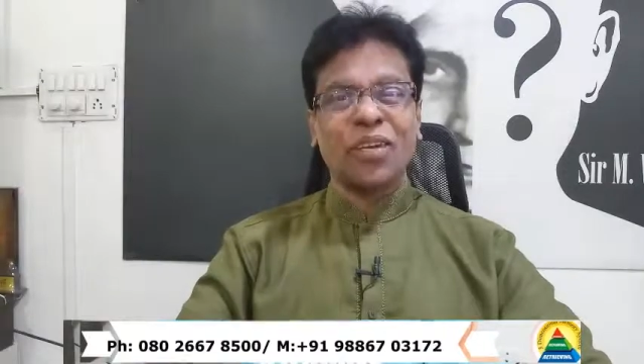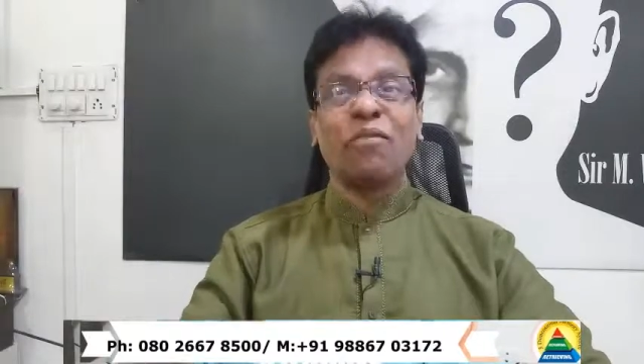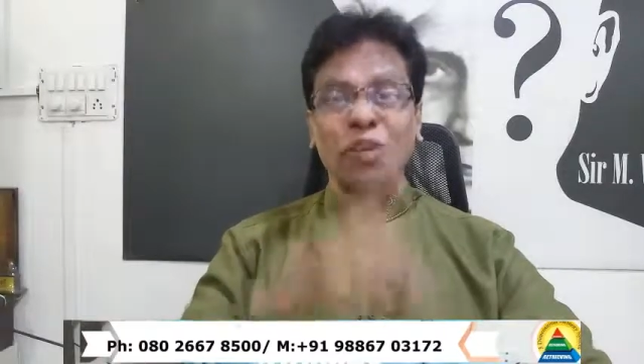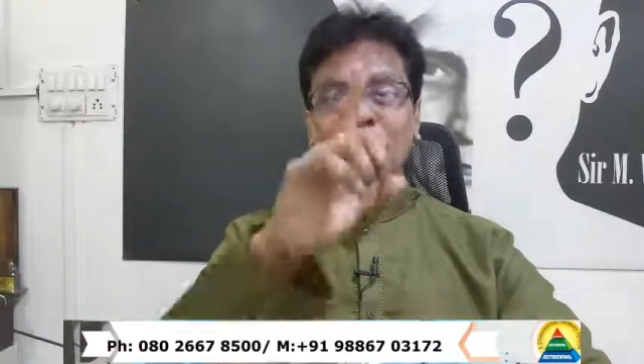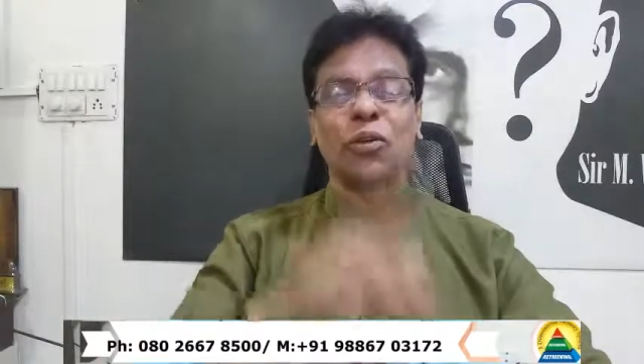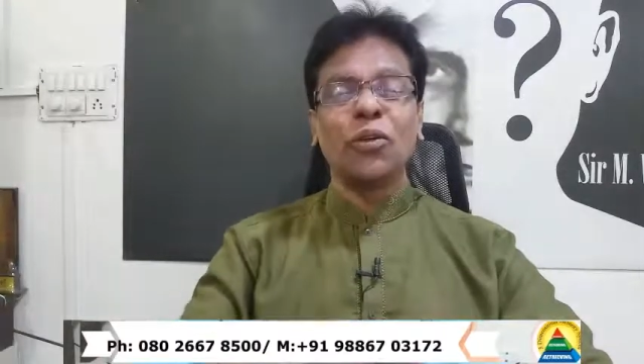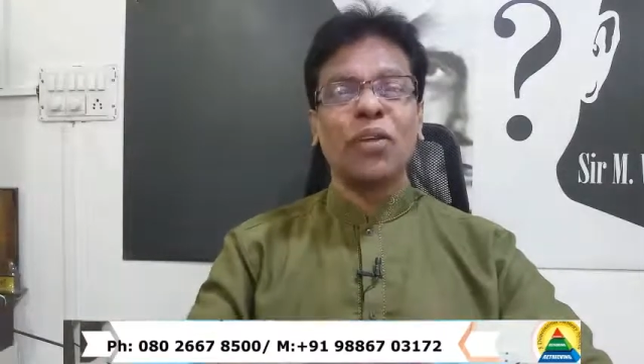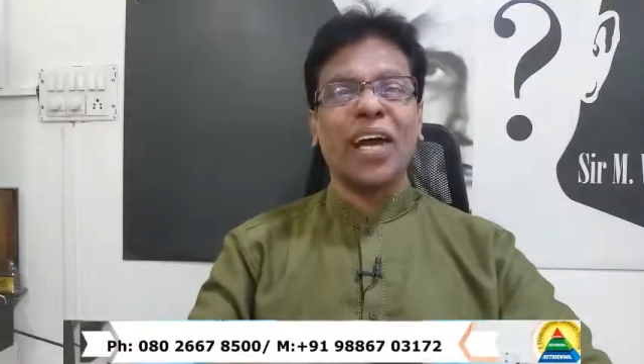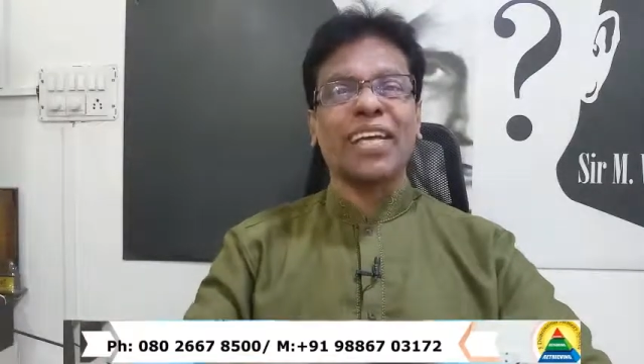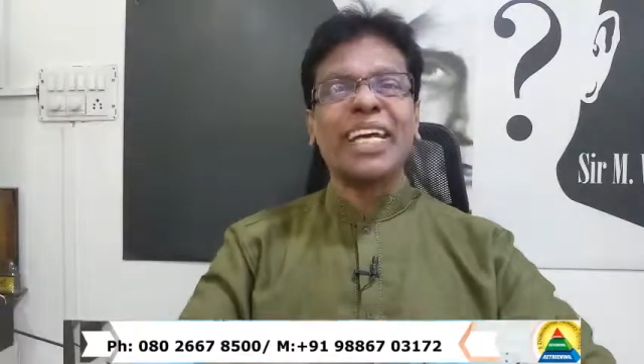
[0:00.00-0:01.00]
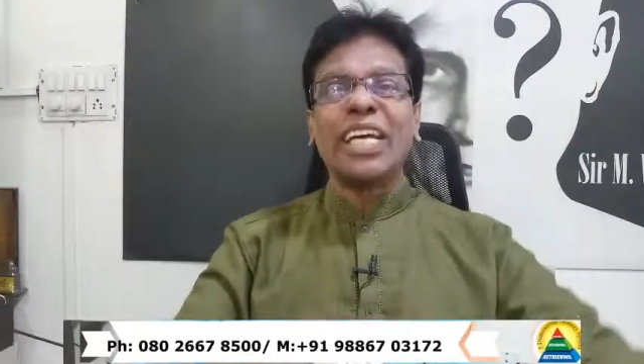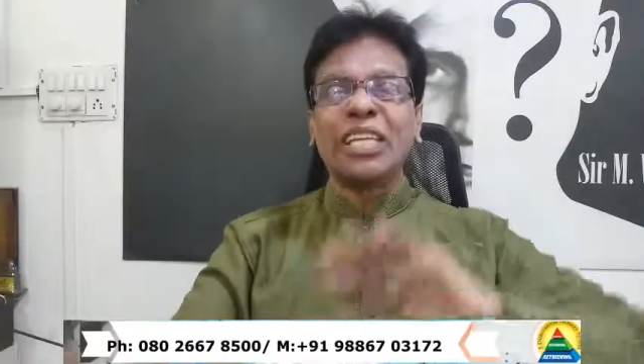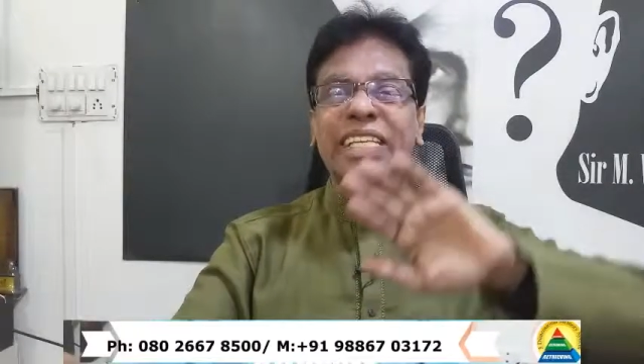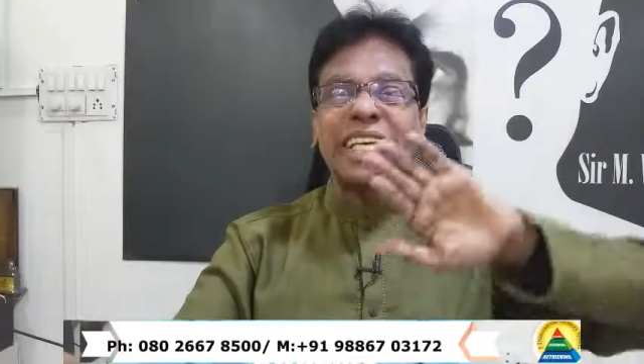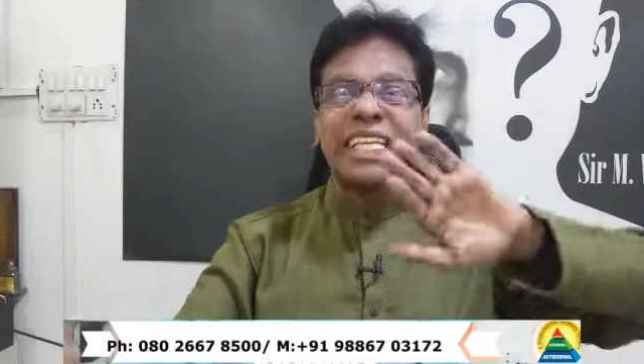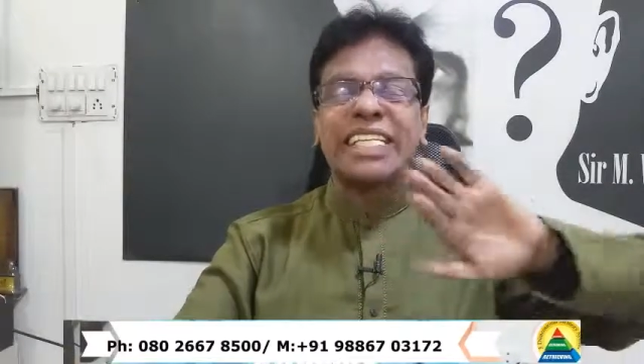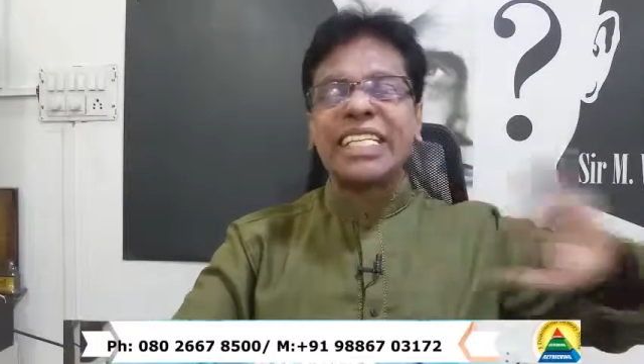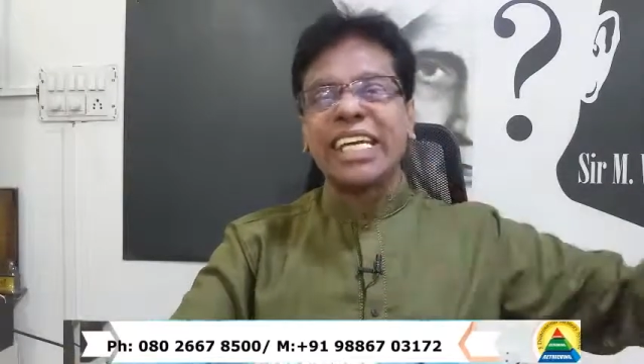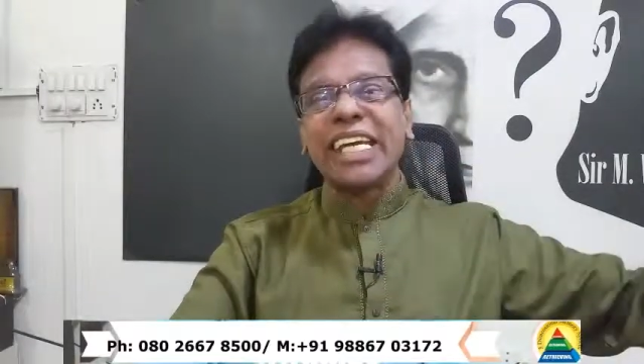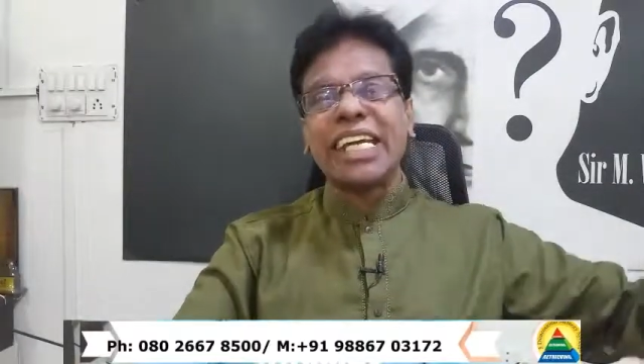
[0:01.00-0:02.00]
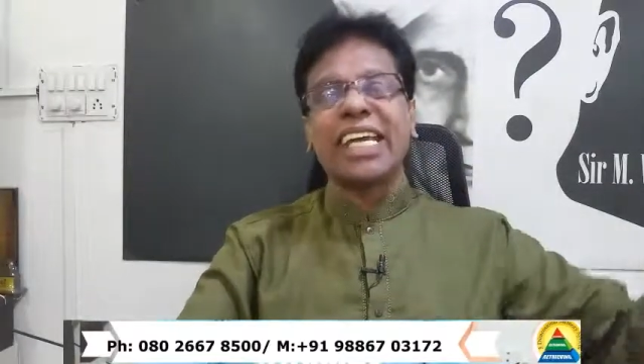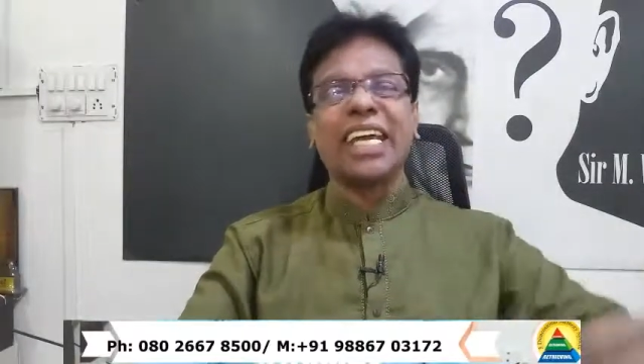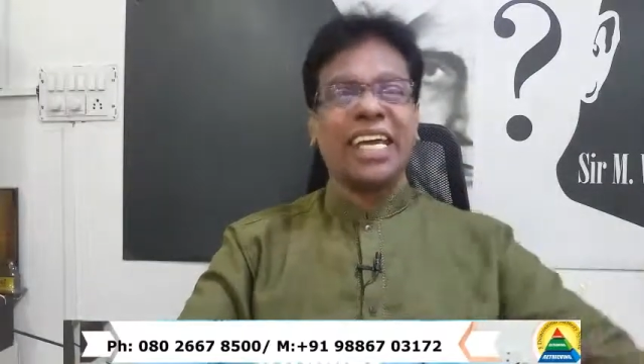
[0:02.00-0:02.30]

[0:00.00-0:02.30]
If you could do that, these three,